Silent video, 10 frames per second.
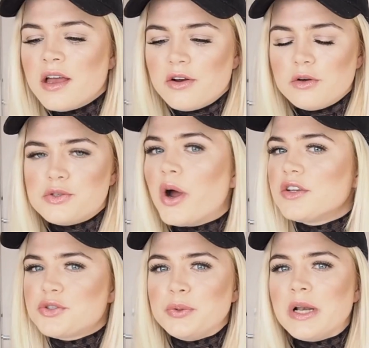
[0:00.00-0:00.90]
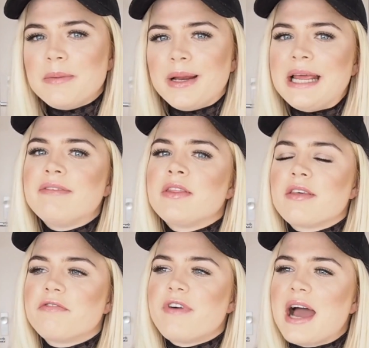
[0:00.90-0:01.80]
And also I truly believe in
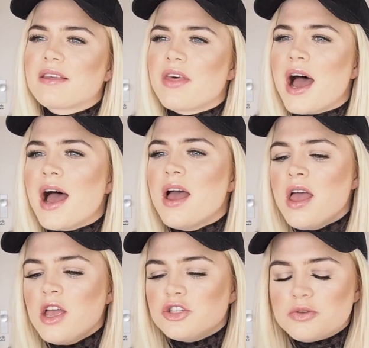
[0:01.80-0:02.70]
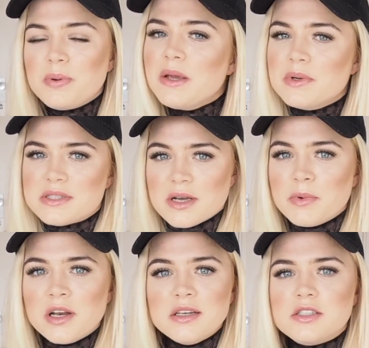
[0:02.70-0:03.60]
the fact that to be with
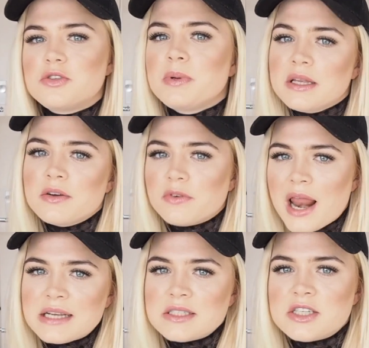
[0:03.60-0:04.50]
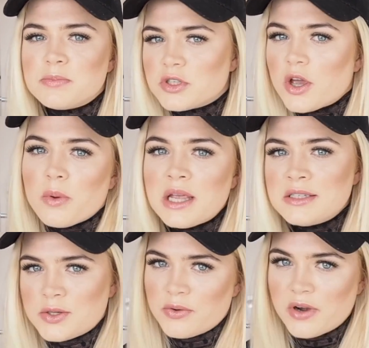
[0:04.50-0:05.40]
someone and to be in a relationship, to go
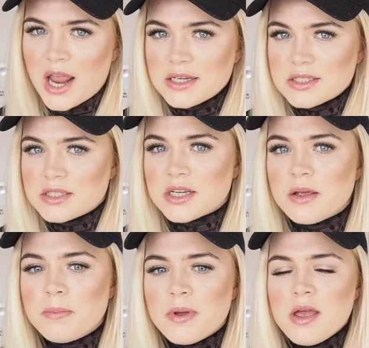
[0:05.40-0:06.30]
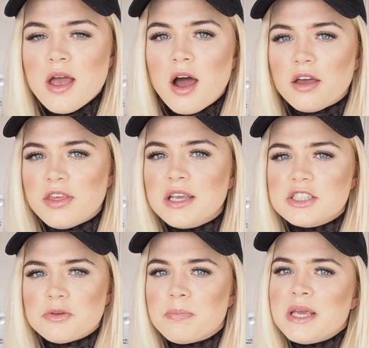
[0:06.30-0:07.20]
into a relationship, I think it
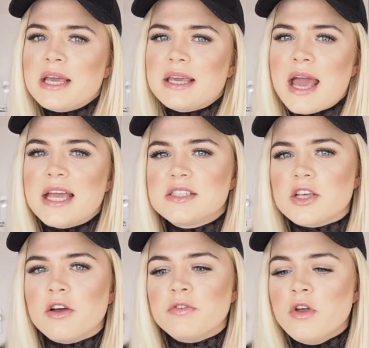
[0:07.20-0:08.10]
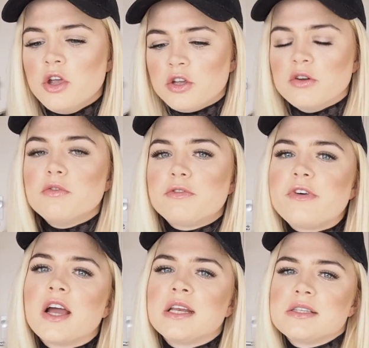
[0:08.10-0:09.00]
should be a case of you're not
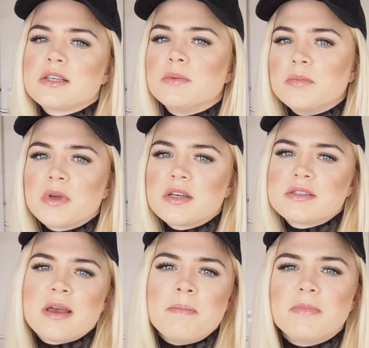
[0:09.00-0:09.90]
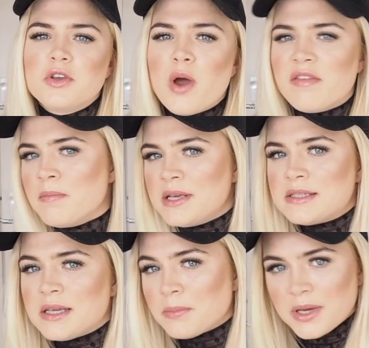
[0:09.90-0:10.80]
finding someone because then you have a
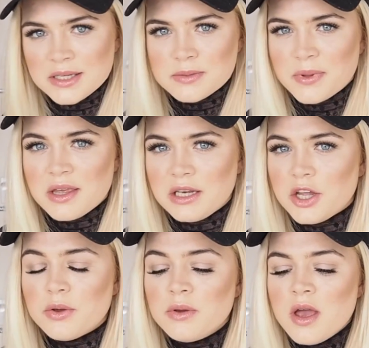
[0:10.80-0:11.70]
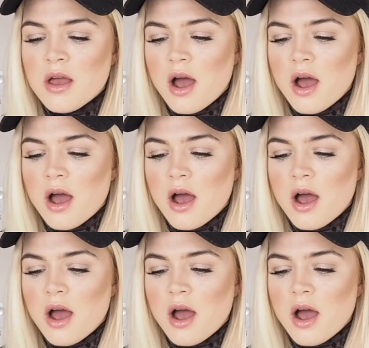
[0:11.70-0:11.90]
missing piece within you.